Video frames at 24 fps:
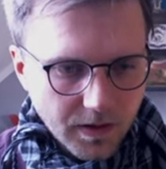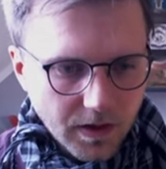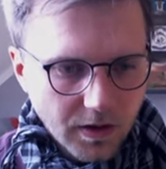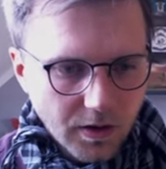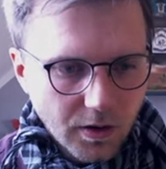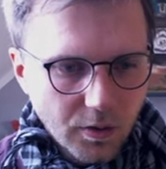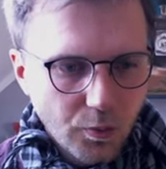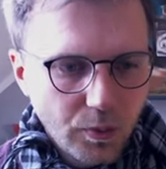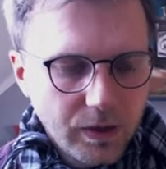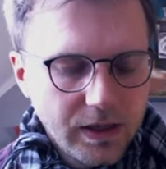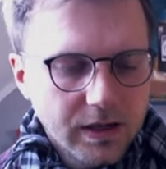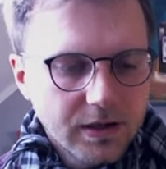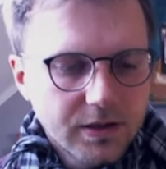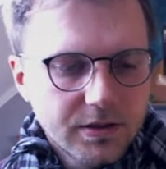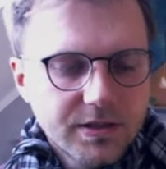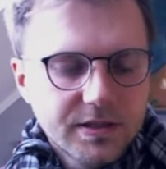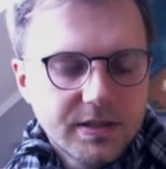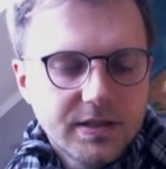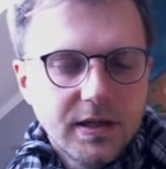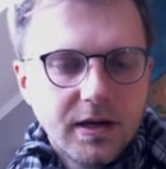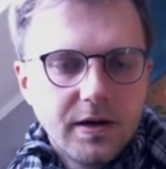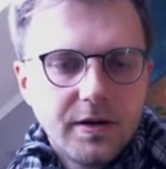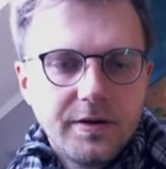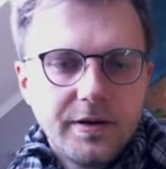Uh, we are
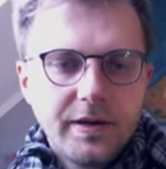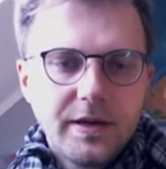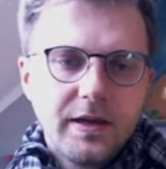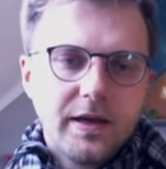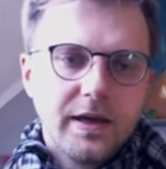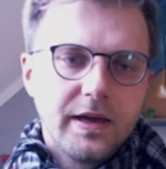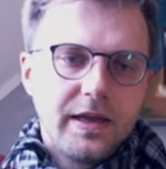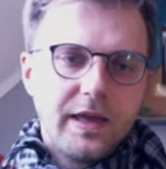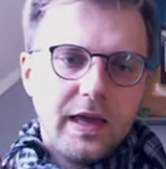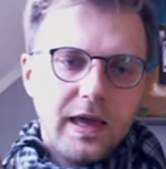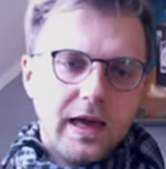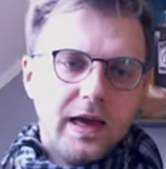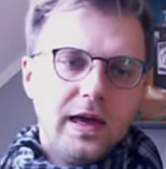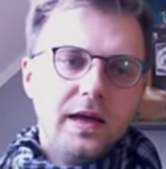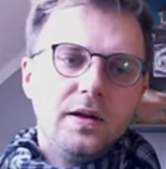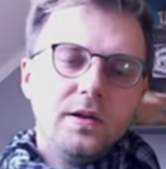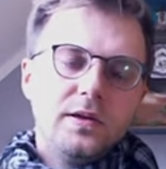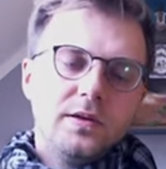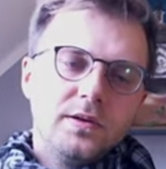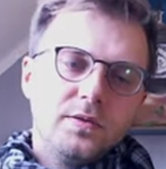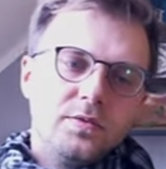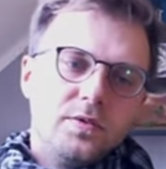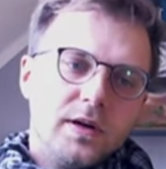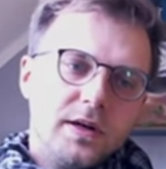starting again
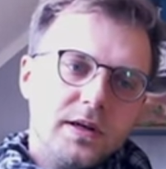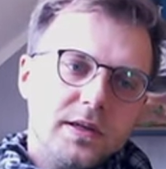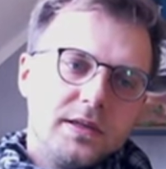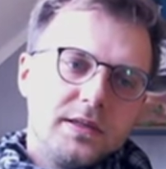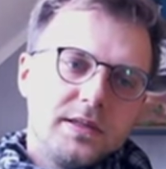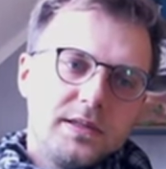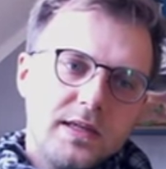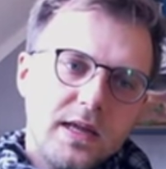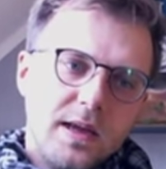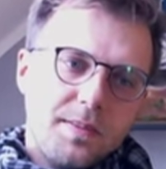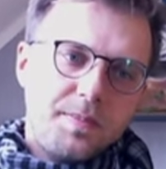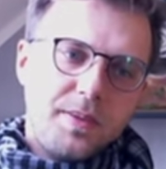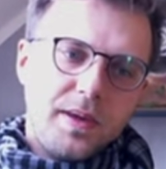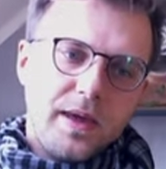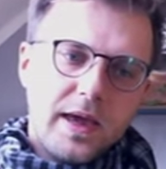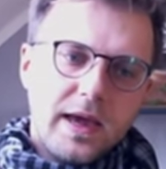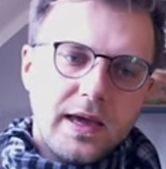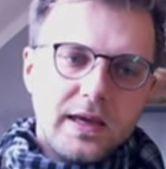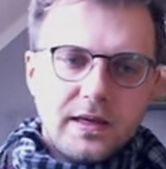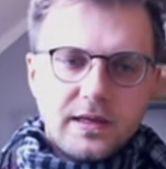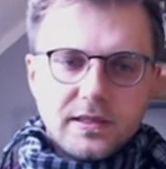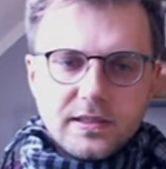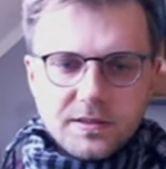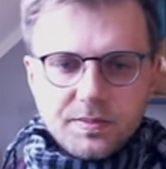running Snappy
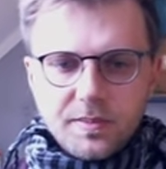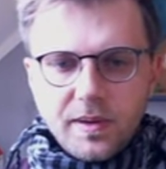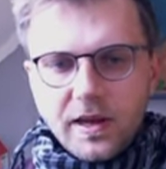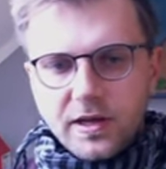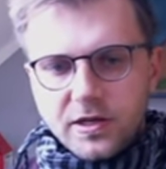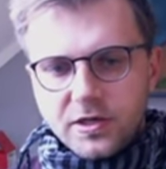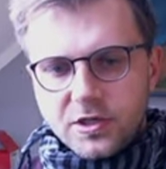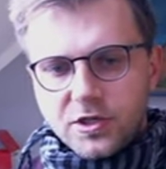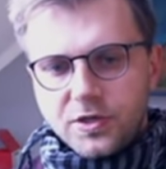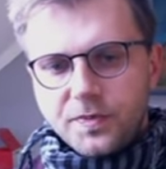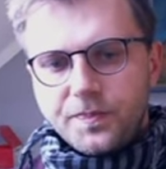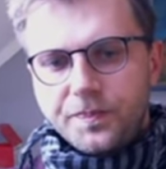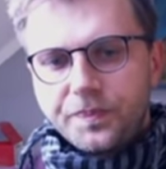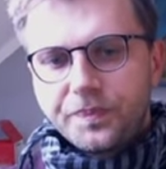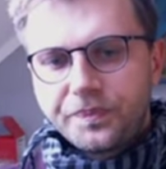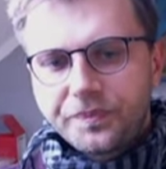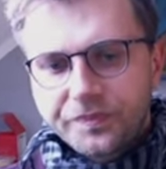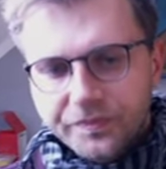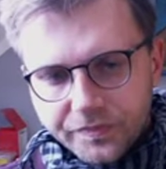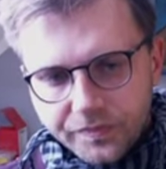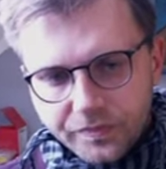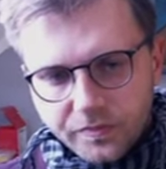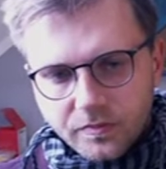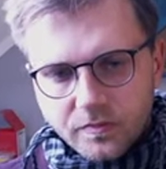Hex Mesh.
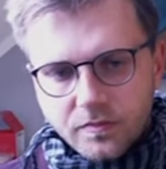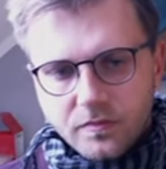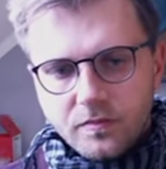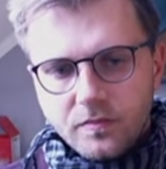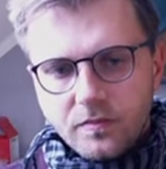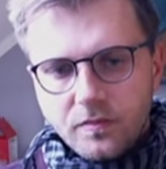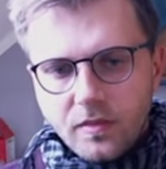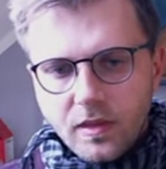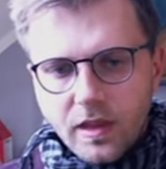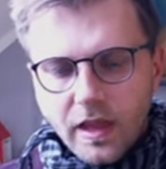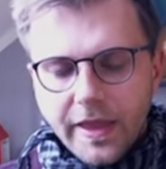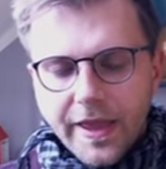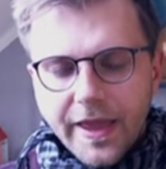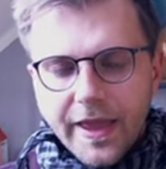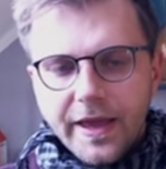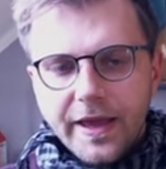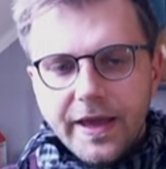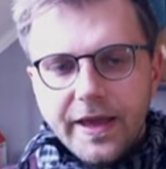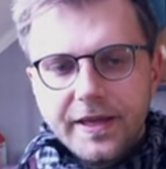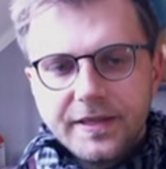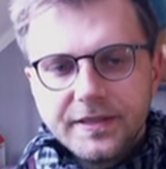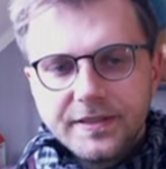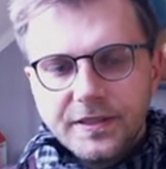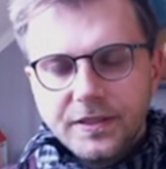
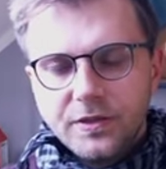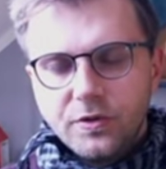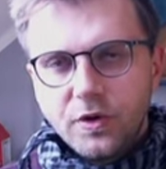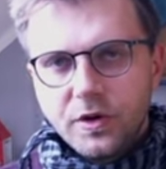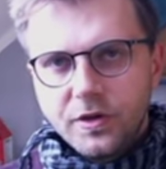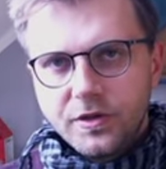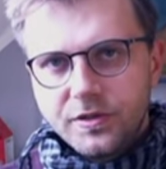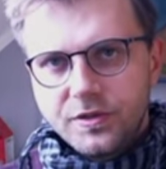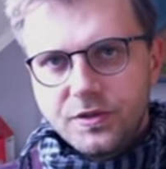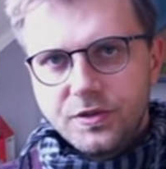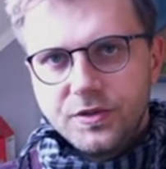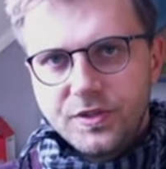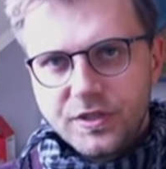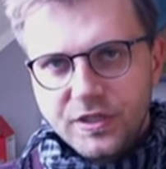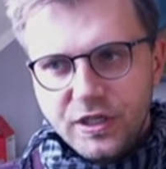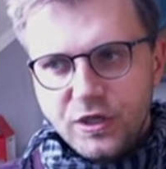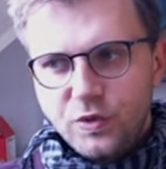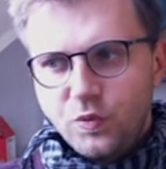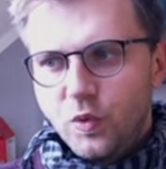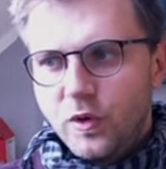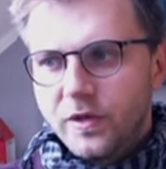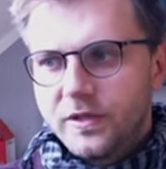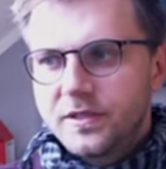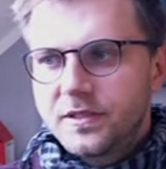And in order to see
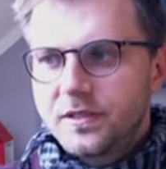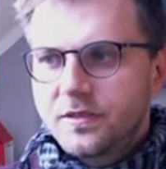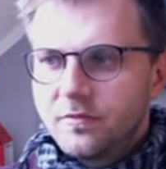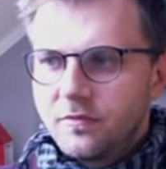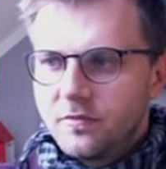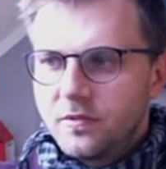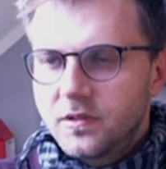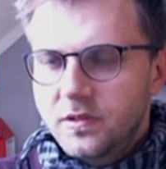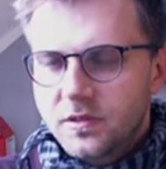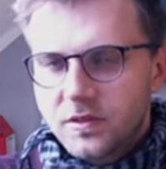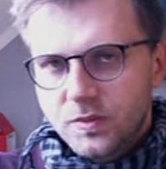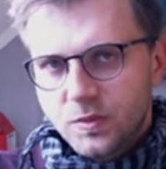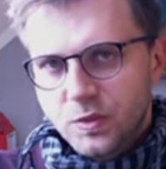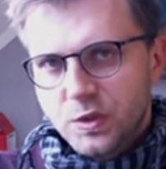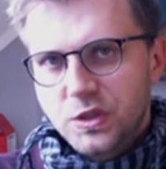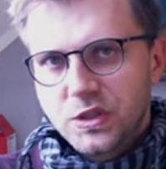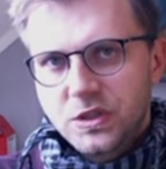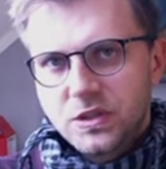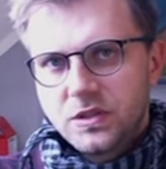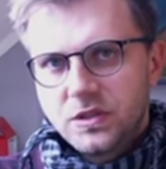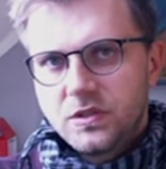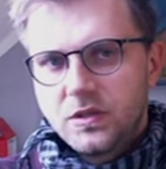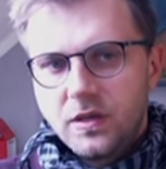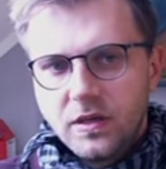what's what's
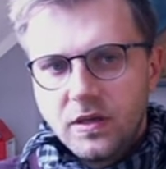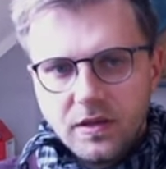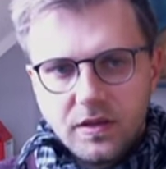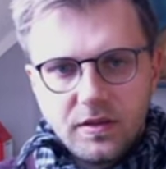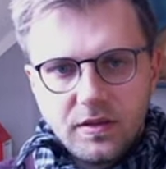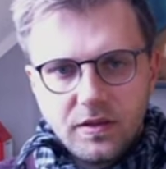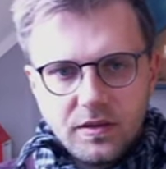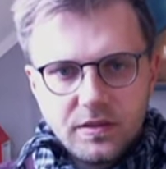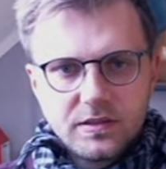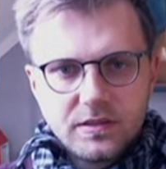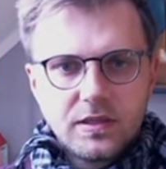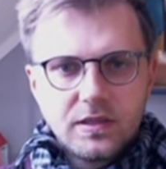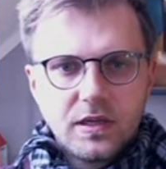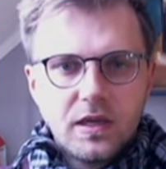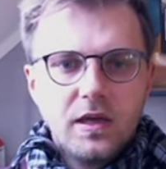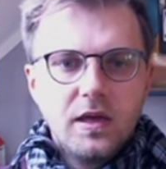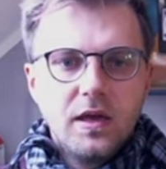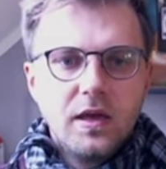what's uh, this